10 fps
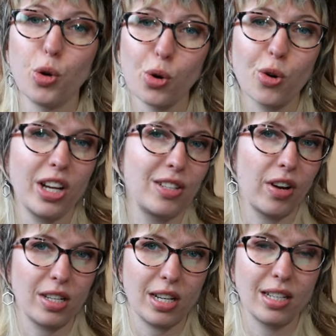your creative
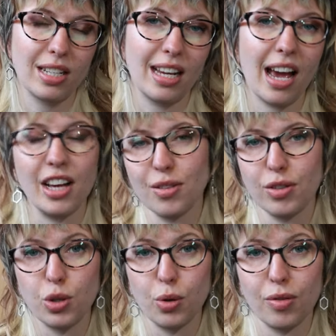identity as a
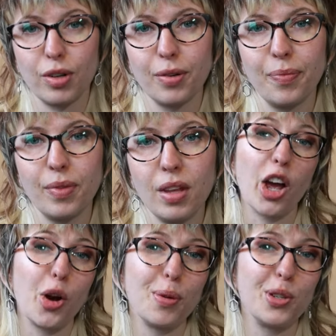photographer.
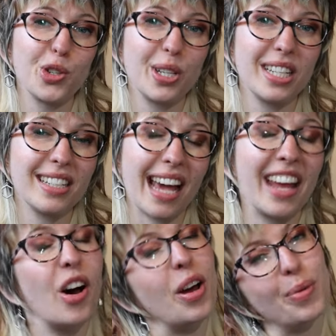I hope you enjoyed it,
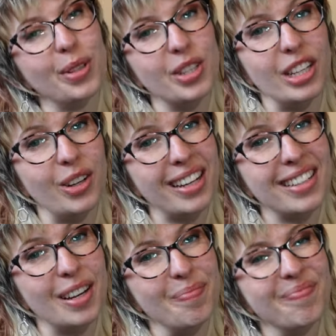and I will see you
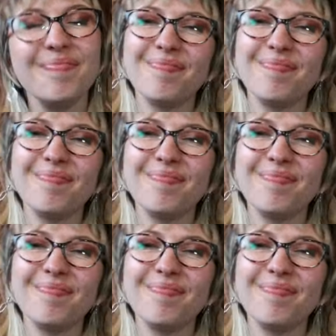next time.